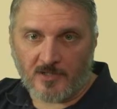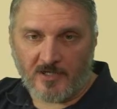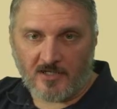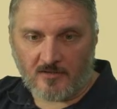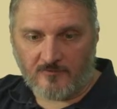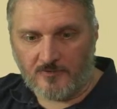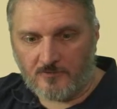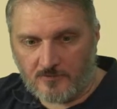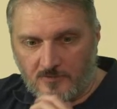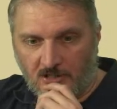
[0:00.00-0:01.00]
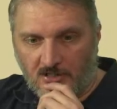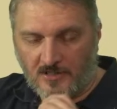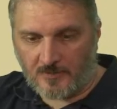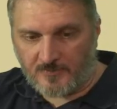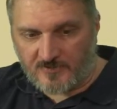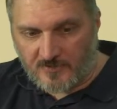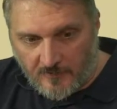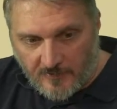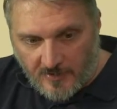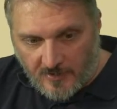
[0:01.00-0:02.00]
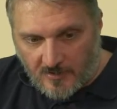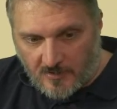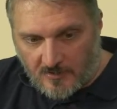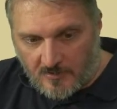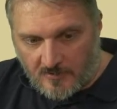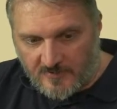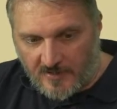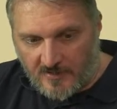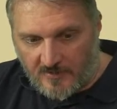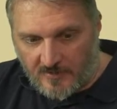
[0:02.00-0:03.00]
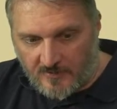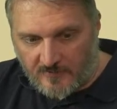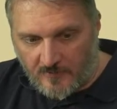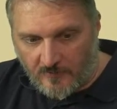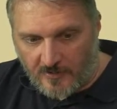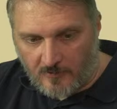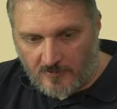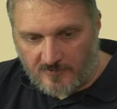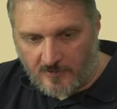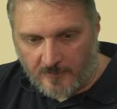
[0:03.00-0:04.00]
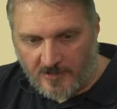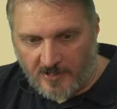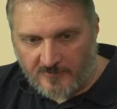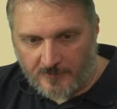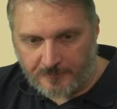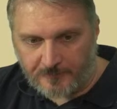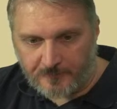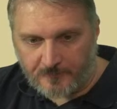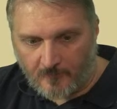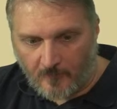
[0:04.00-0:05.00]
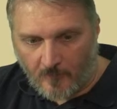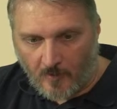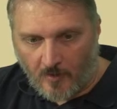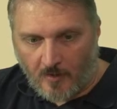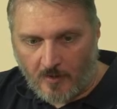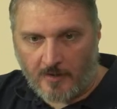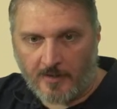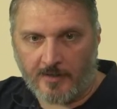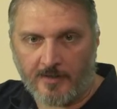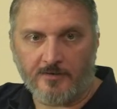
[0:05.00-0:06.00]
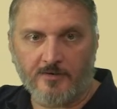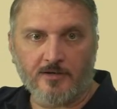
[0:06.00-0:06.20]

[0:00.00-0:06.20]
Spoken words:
made a few cleanups on the site so that it looks a little bit nicer. And